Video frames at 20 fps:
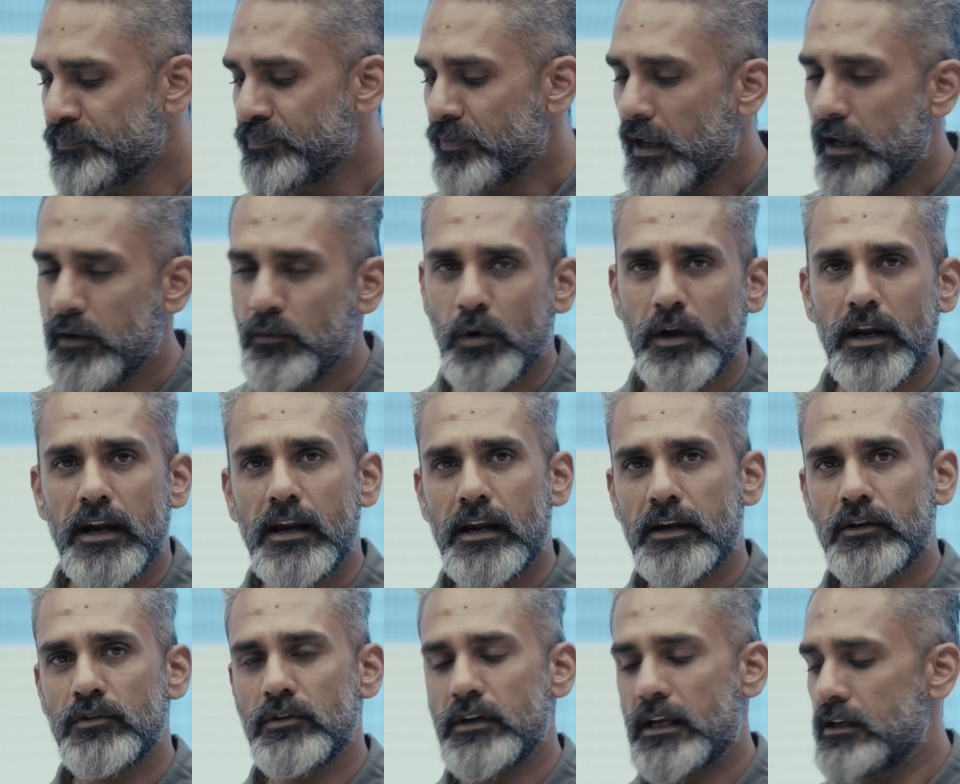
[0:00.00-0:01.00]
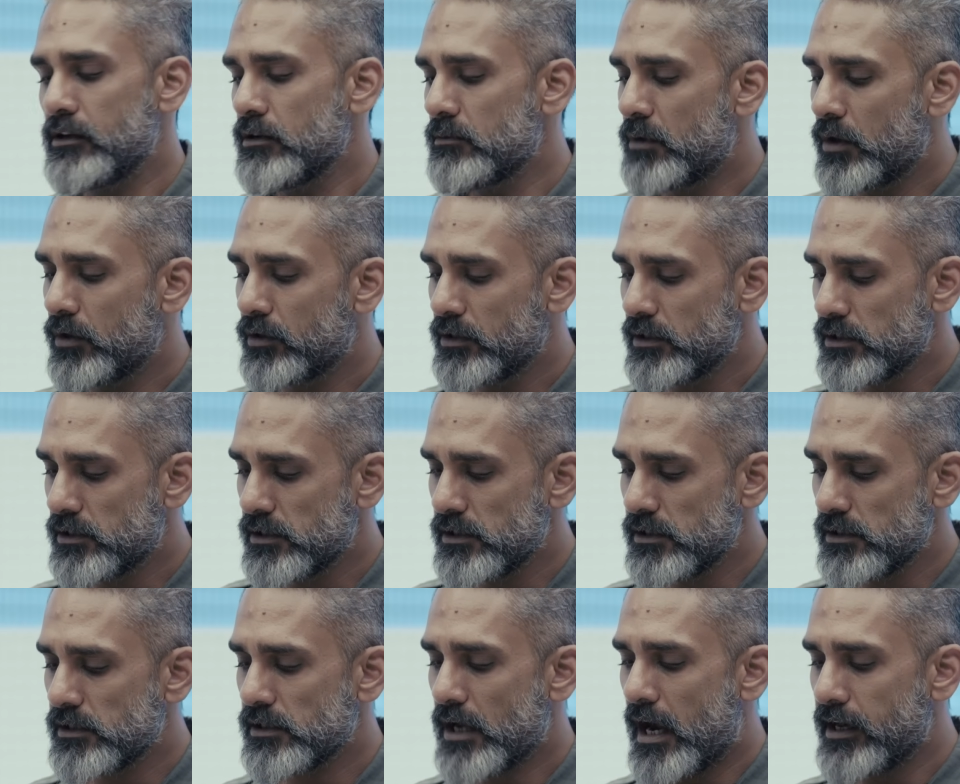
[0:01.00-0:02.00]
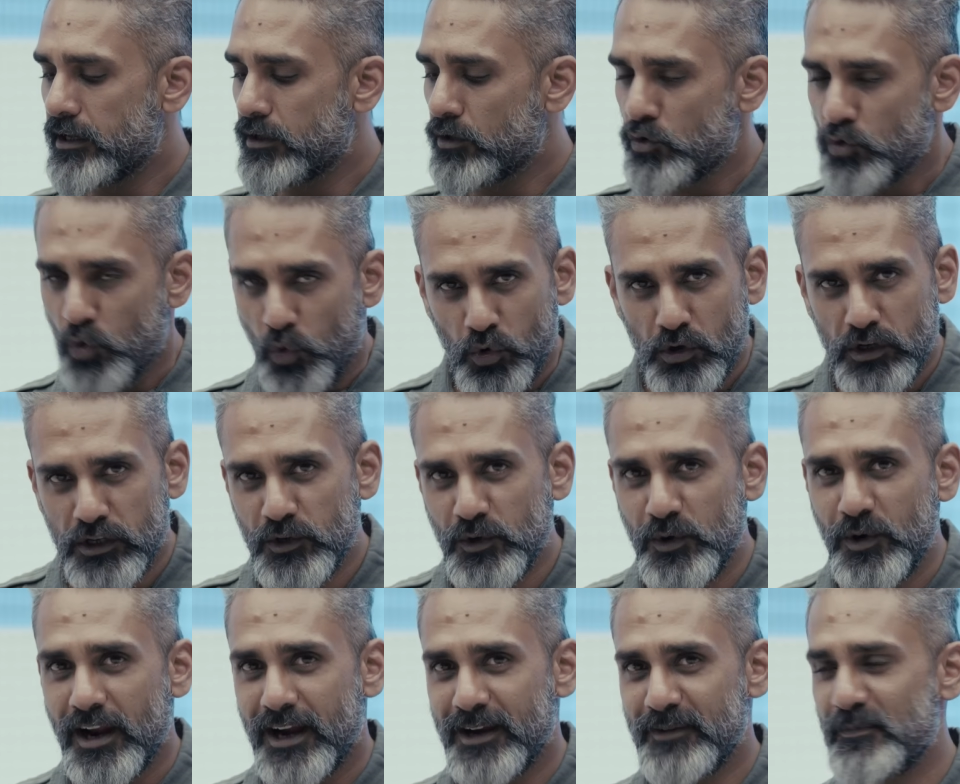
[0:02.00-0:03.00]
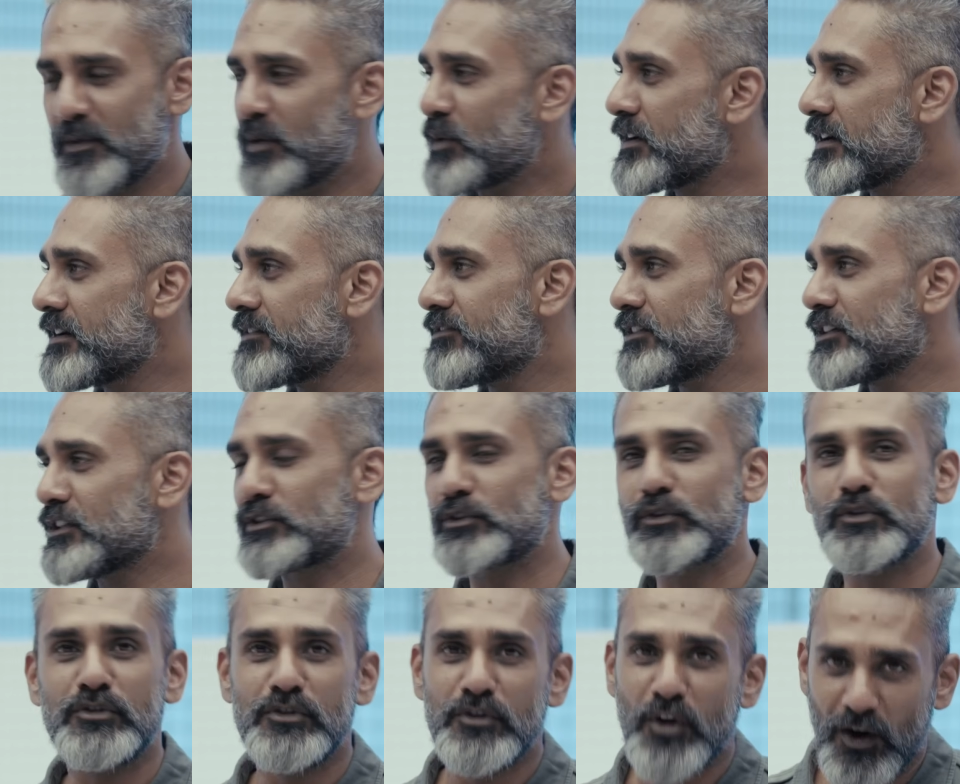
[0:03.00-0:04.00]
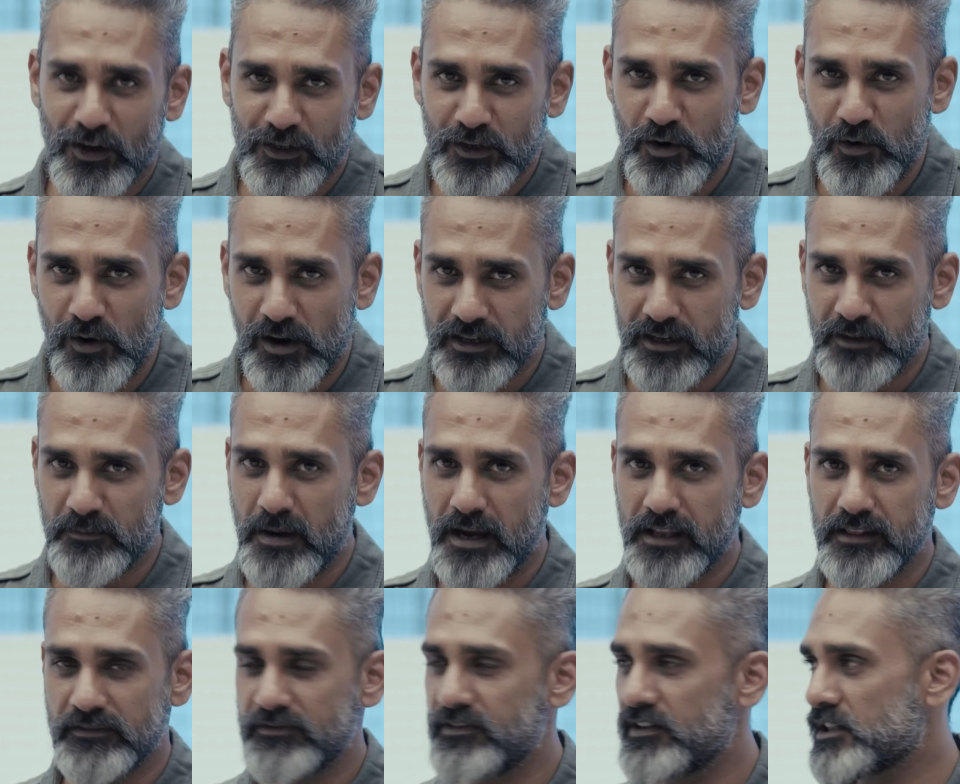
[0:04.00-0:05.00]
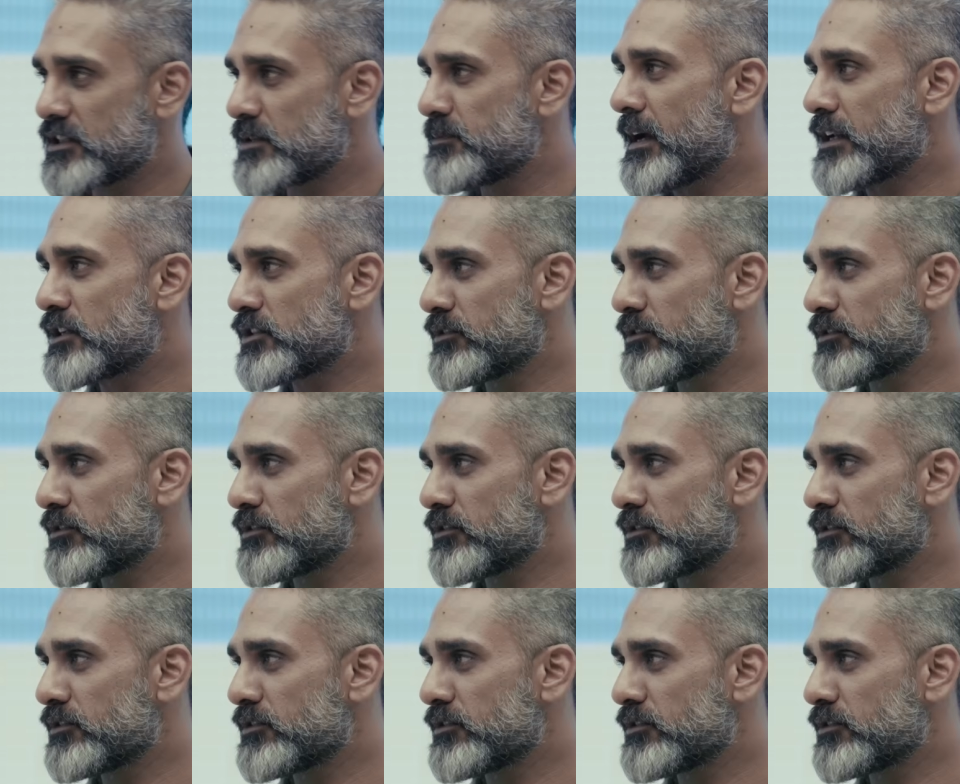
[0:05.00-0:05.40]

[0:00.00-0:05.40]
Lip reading: And what I'd like to tell you about this is, I told you at MotorInc First to not go out and buy the first batch